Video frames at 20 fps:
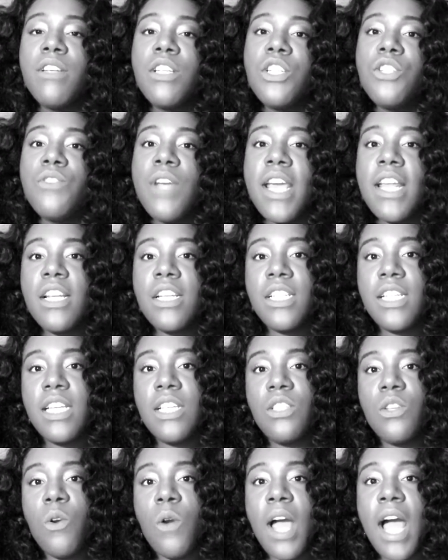
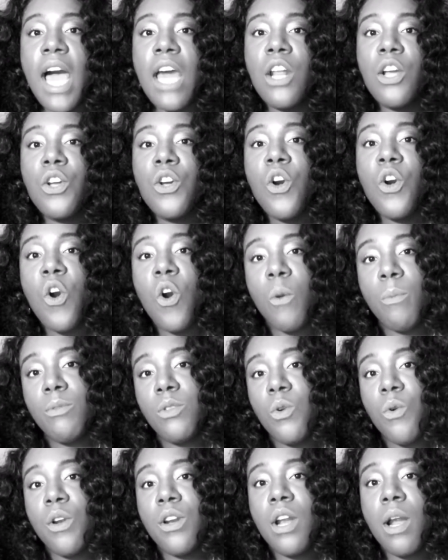strategies on how to cope
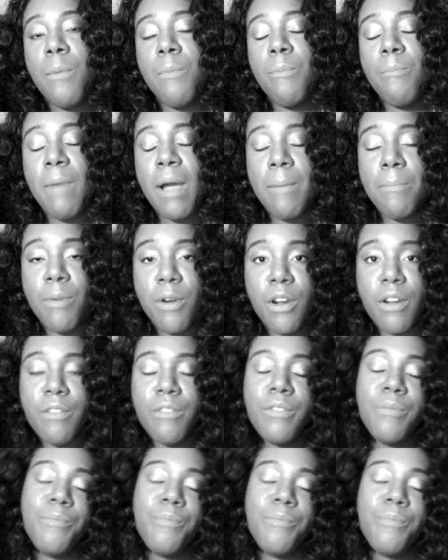during my birth.